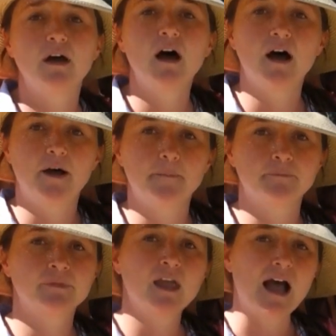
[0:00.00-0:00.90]

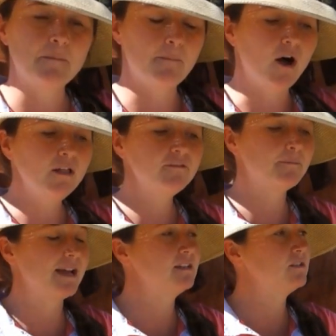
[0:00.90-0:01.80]
all of
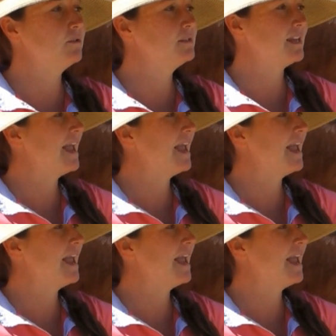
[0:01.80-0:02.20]
my students, I